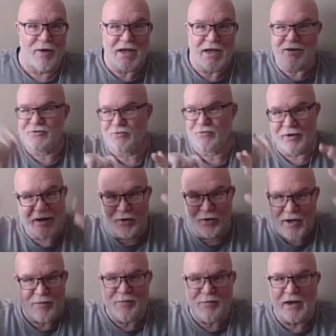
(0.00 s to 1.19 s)

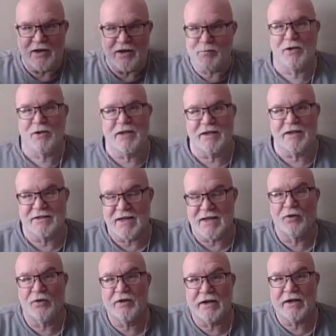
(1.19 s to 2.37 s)
He's building this
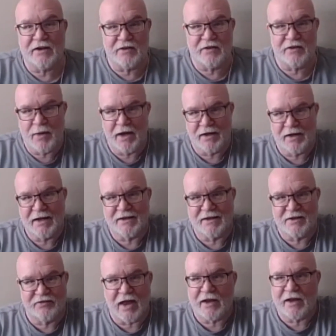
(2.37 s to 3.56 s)
house, and he's up on like the
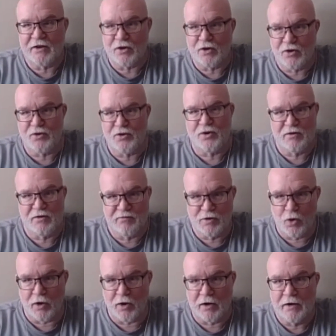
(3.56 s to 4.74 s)
2nd or 3rd
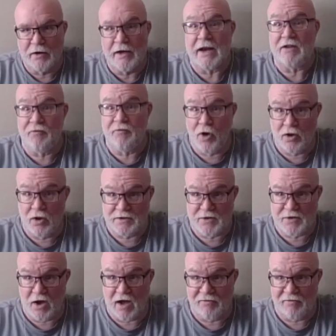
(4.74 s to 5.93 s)
floor, and he falls
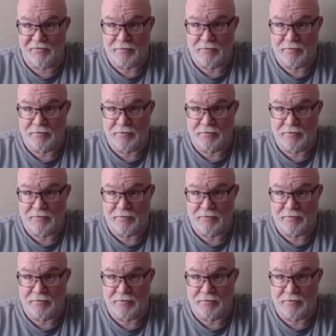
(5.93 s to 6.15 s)
off.